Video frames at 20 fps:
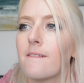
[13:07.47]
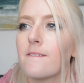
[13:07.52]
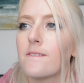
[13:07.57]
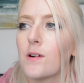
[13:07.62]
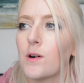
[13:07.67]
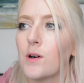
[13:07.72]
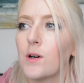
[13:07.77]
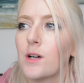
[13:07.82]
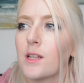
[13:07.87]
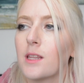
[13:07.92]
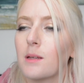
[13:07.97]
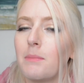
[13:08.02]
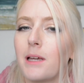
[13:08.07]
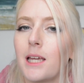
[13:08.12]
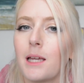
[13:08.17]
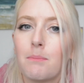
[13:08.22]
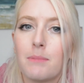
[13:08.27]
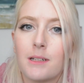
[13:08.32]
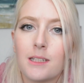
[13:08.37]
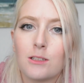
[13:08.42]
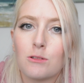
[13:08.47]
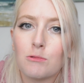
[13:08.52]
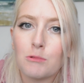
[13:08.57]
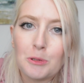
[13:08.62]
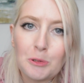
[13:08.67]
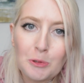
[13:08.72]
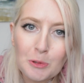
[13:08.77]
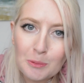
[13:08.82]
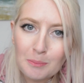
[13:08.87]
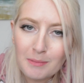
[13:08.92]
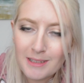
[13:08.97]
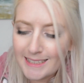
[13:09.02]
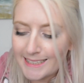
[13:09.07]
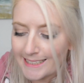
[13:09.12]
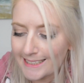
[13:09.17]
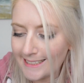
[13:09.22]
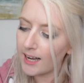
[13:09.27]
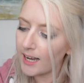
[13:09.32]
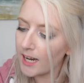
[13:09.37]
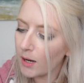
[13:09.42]
for the baby's room.
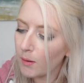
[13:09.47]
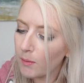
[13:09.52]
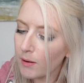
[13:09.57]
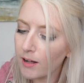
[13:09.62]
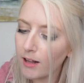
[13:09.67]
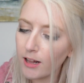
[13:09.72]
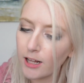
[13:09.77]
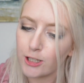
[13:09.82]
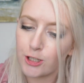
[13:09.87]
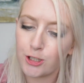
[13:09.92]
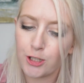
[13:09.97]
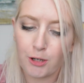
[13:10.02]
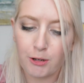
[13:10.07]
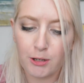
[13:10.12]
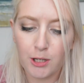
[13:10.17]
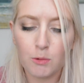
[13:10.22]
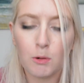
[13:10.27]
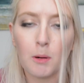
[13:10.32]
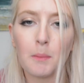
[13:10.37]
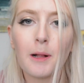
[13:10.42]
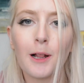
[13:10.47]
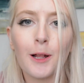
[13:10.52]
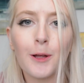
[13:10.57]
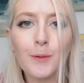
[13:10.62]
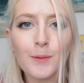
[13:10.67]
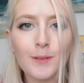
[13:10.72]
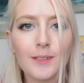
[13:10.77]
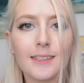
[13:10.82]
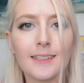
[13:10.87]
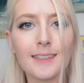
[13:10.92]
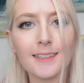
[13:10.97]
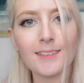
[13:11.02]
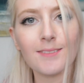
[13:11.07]
I will show you up close.